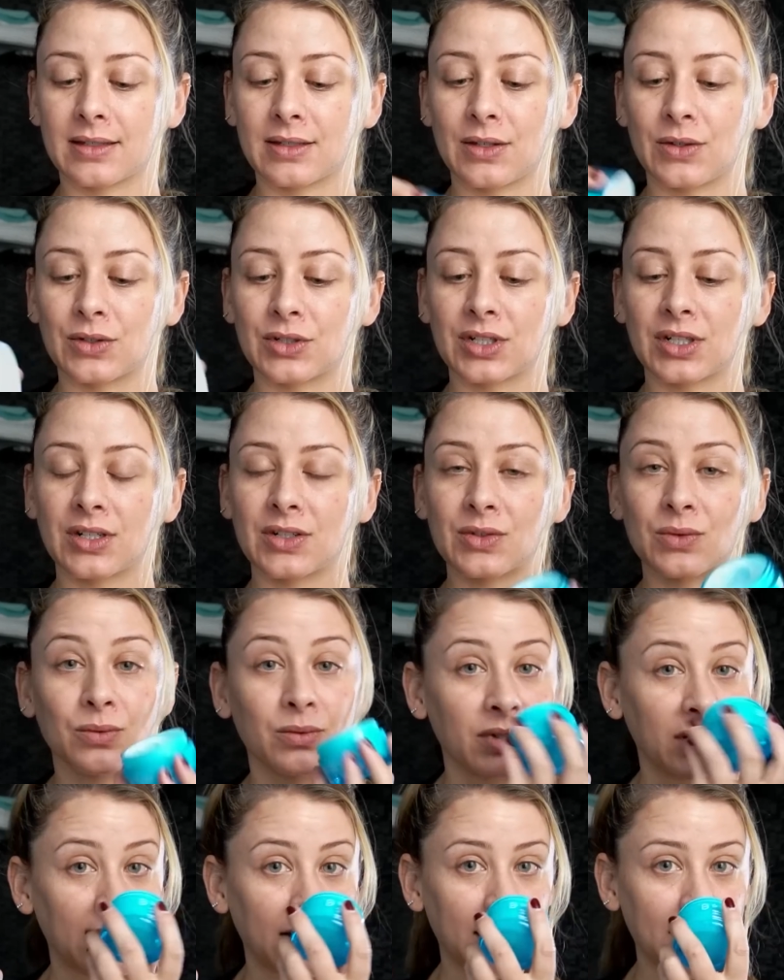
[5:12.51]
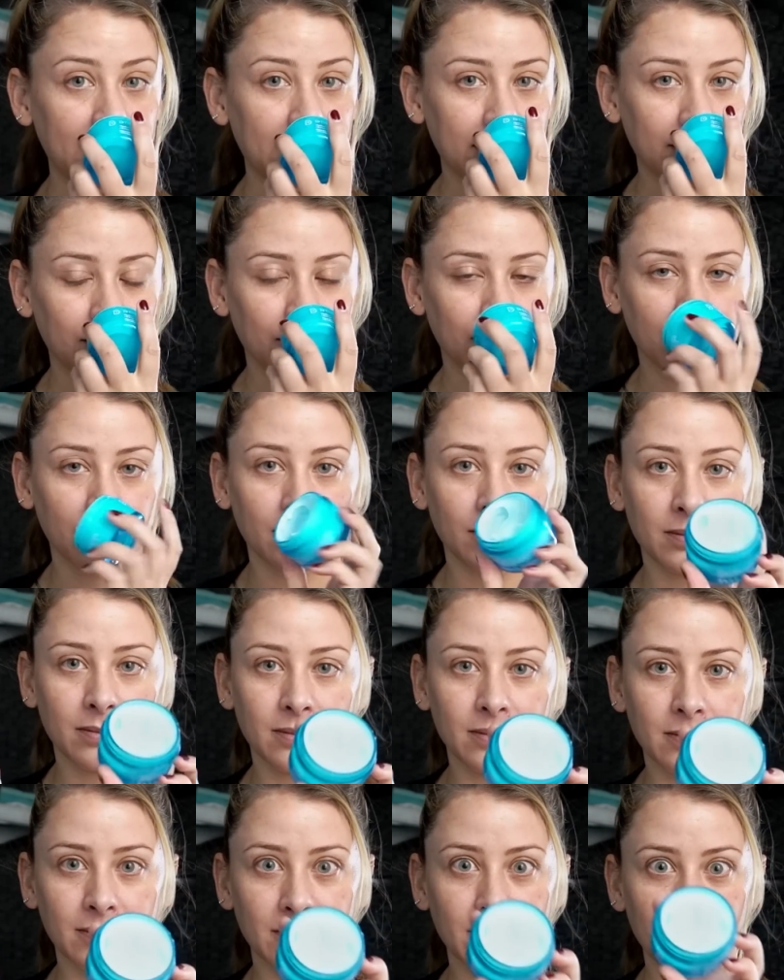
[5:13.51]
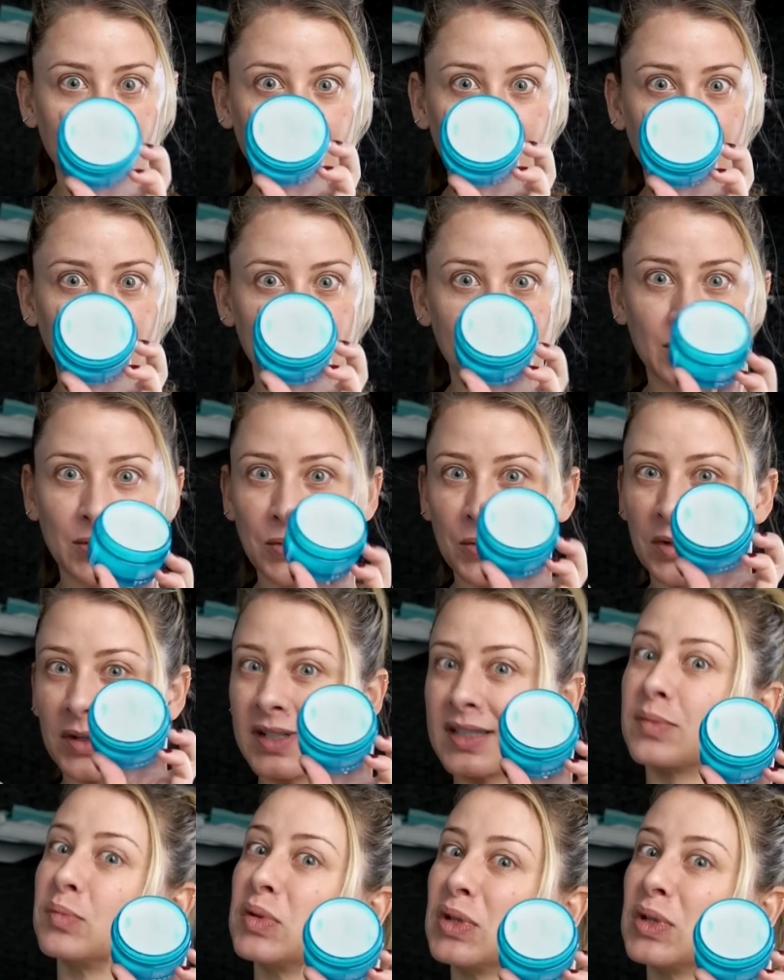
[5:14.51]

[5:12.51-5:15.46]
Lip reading: this lotion is really nice. It's cool. It's